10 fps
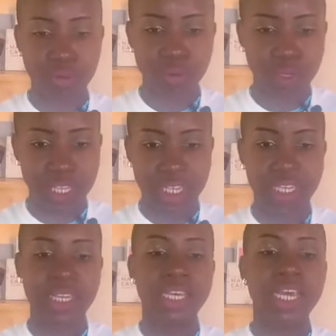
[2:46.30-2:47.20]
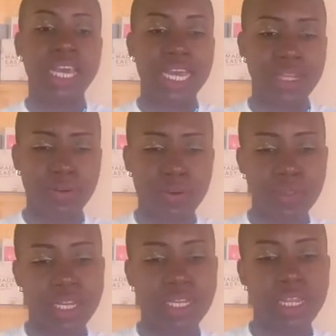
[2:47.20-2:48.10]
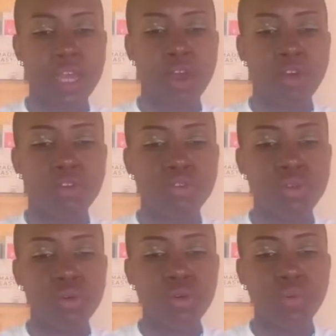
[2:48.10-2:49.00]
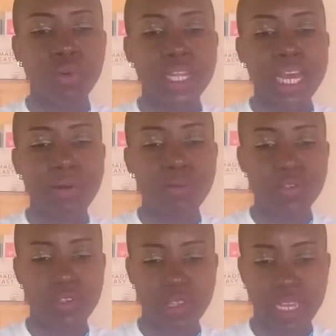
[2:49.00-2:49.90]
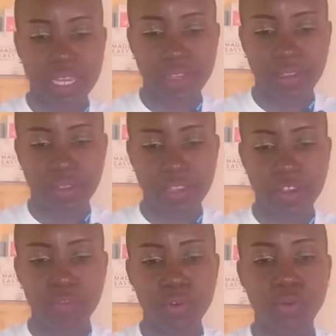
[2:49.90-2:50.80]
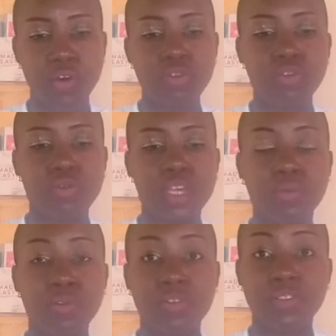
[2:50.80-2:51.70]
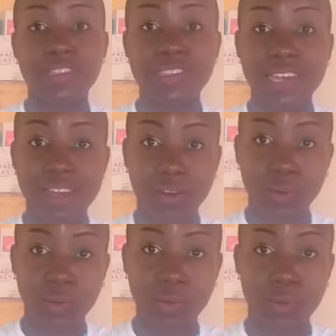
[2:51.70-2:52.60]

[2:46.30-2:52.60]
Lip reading: New Year and all that. So what I will say is, if you want to be able to tell